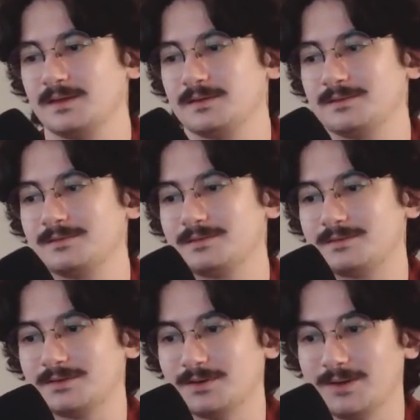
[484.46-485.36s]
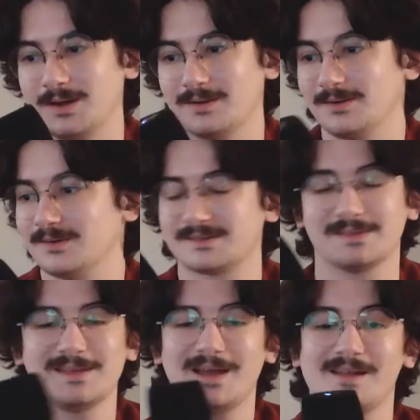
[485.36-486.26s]
So I would always
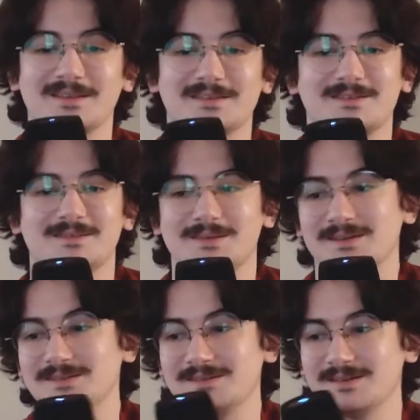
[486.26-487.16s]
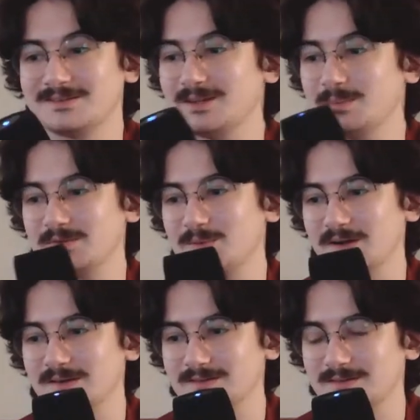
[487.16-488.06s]
get the Atlas because it's their cheapest
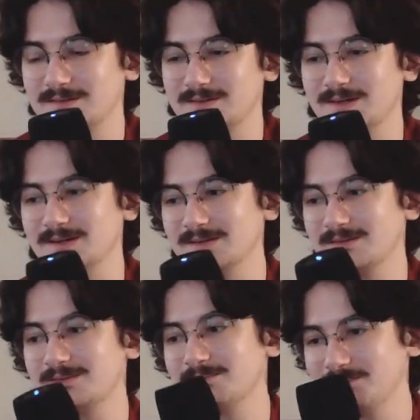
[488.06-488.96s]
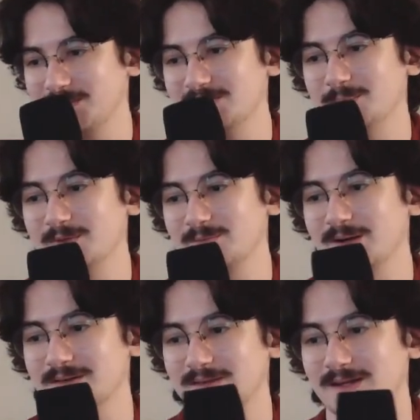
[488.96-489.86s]
product, or at least their cheapest
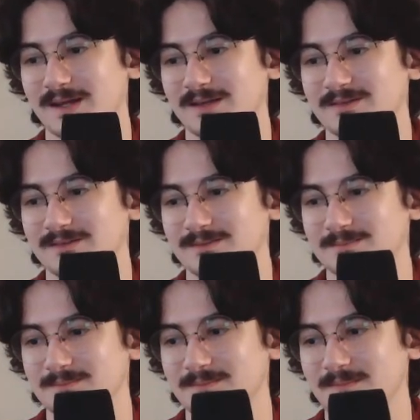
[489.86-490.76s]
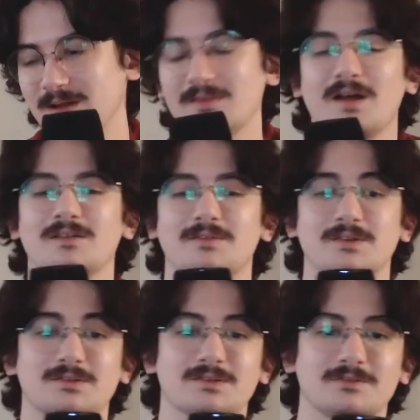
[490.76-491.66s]
product that has a lot of
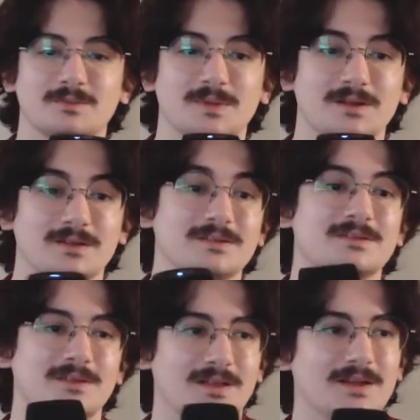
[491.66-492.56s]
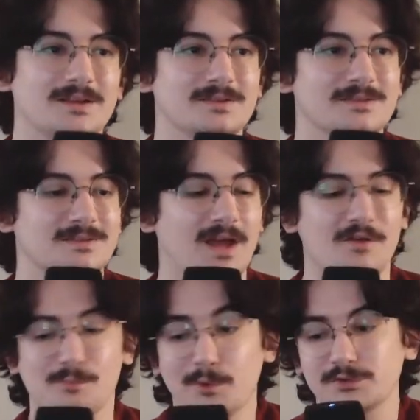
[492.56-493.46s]
uses for me, or at least a lot of uses to
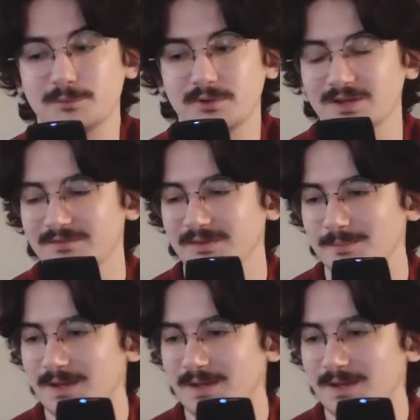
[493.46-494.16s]
have multiple of them.